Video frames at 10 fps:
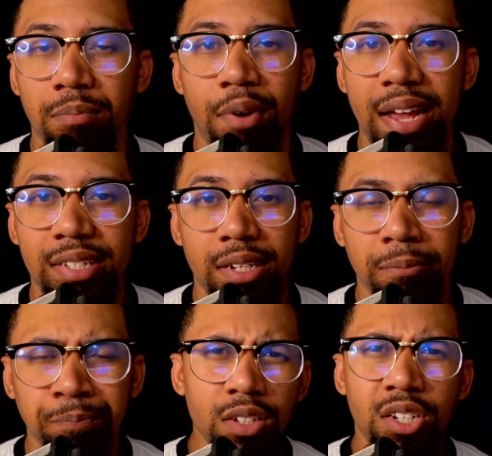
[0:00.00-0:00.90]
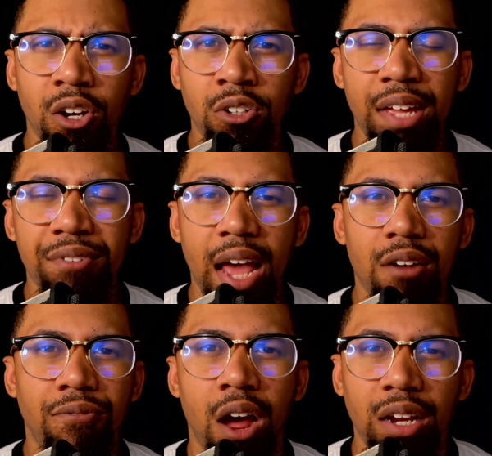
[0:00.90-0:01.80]
pricing. So they've kind
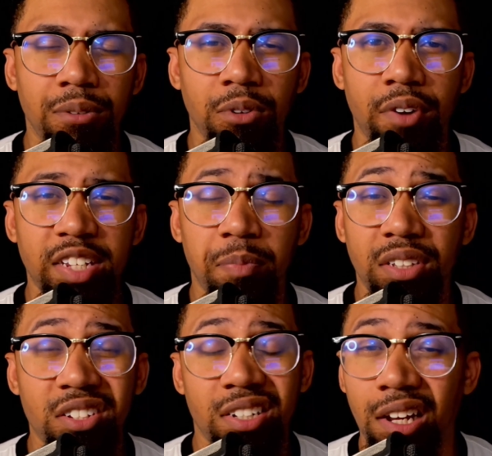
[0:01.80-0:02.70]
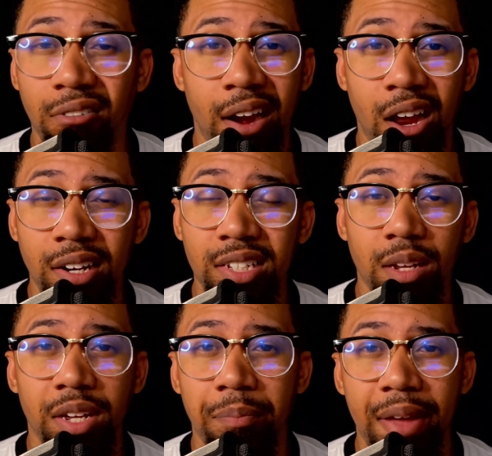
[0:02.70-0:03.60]
of fallen from grace, but they're still around in
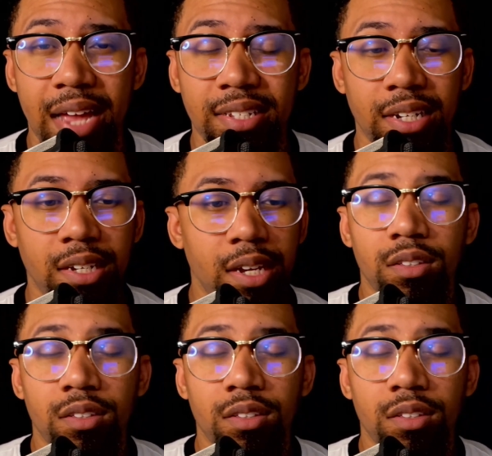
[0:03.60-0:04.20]
some capacity.